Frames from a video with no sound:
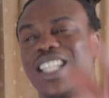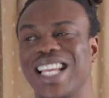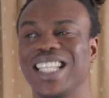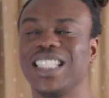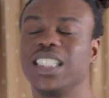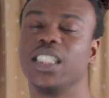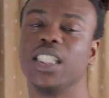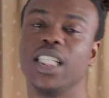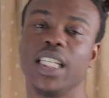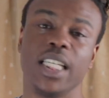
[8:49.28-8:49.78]

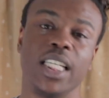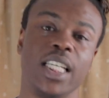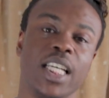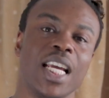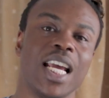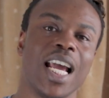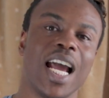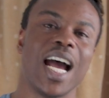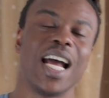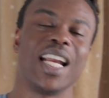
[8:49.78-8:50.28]
90D,
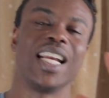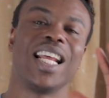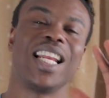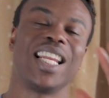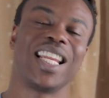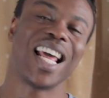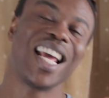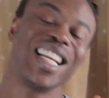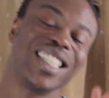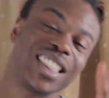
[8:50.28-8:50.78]
and the
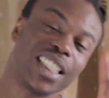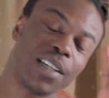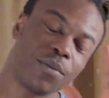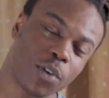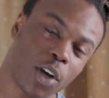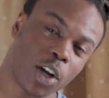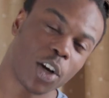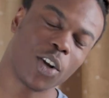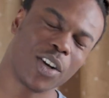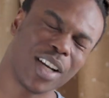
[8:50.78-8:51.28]
lens I've
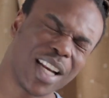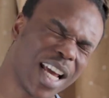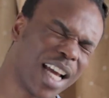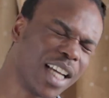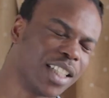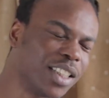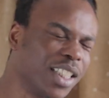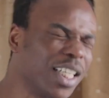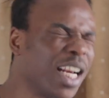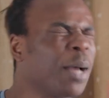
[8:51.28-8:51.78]
got on there
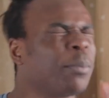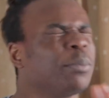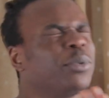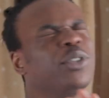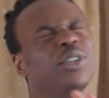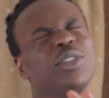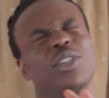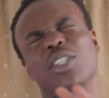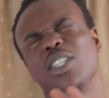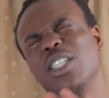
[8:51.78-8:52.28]
is an
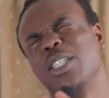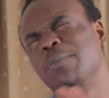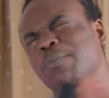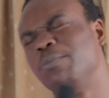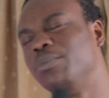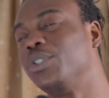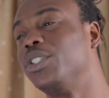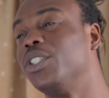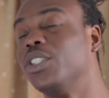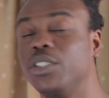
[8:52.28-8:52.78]
absolutely
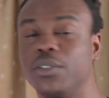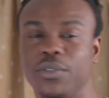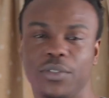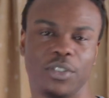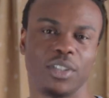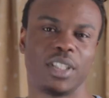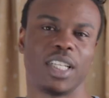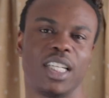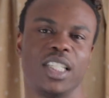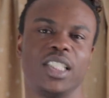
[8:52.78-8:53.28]

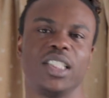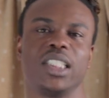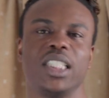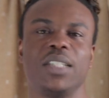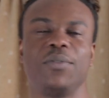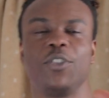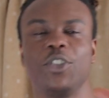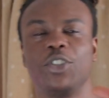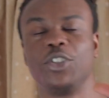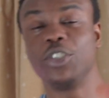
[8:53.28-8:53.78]
beautiful lens.
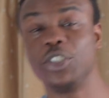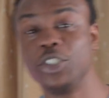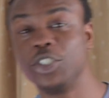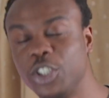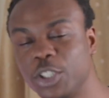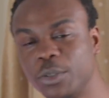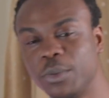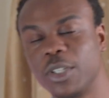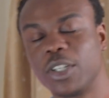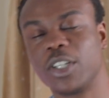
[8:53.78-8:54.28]
If you're a
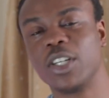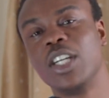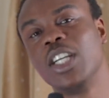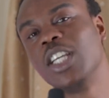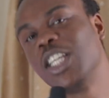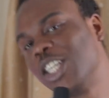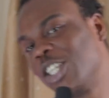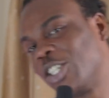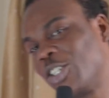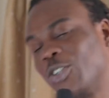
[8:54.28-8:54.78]
YouTuber,
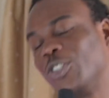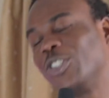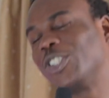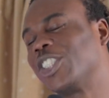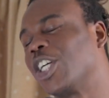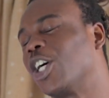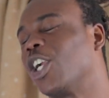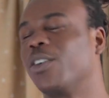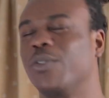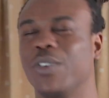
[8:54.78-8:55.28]
go
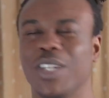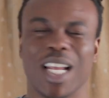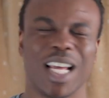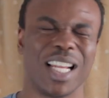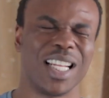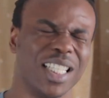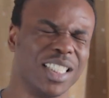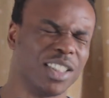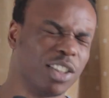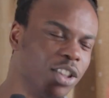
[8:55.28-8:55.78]
start off with
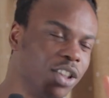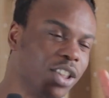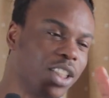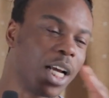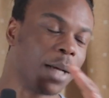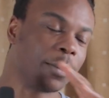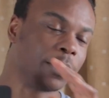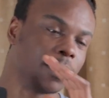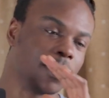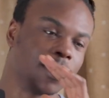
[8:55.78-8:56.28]
that lens. Just
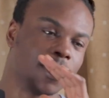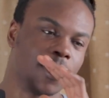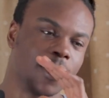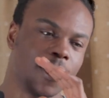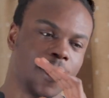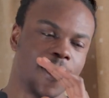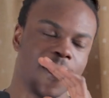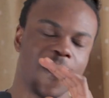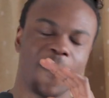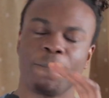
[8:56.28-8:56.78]

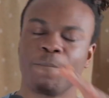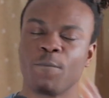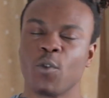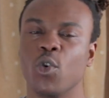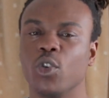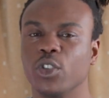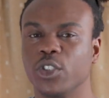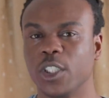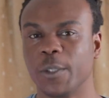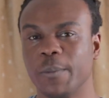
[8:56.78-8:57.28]
absolutely
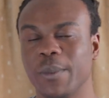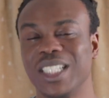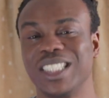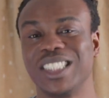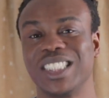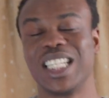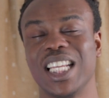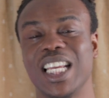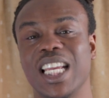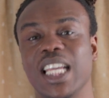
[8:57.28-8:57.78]
awesome.
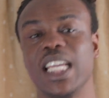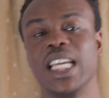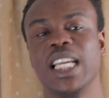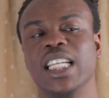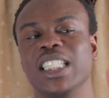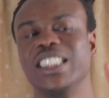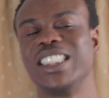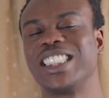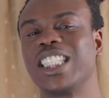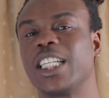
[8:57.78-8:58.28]
It's the
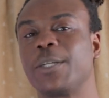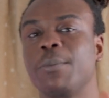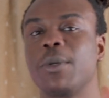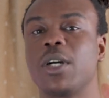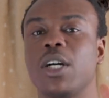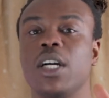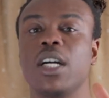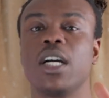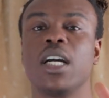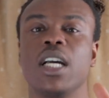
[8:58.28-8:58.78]

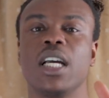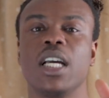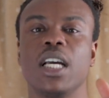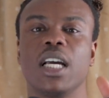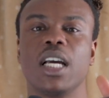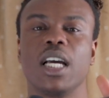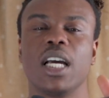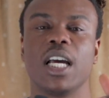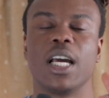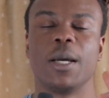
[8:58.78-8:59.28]
Sigma
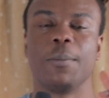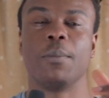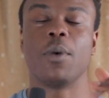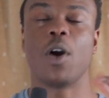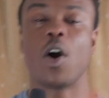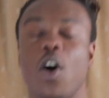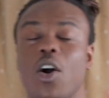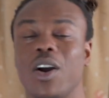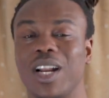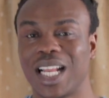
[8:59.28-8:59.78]

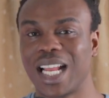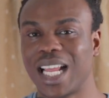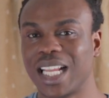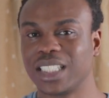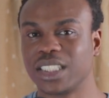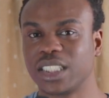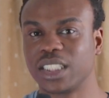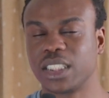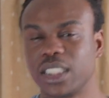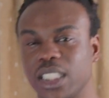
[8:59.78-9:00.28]
art
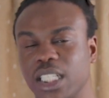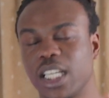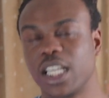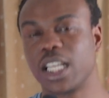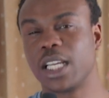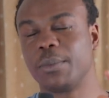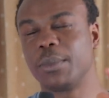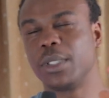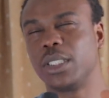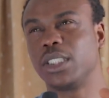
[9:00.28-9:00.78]
lens.
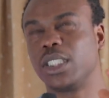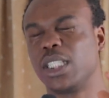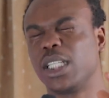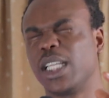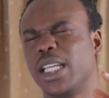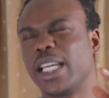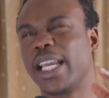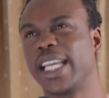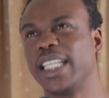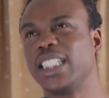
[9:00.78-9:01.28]
It's
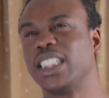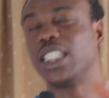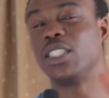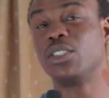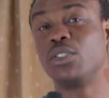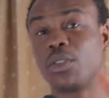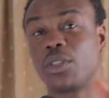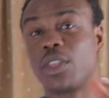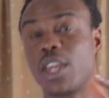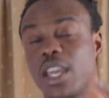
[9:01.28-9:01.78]
the 18
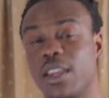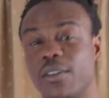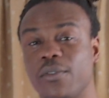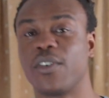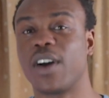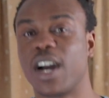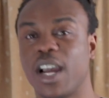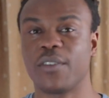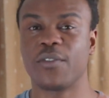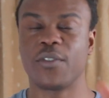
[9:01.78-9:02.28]
to
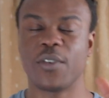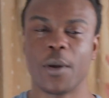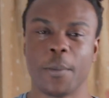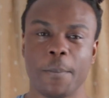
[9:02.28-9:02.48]
35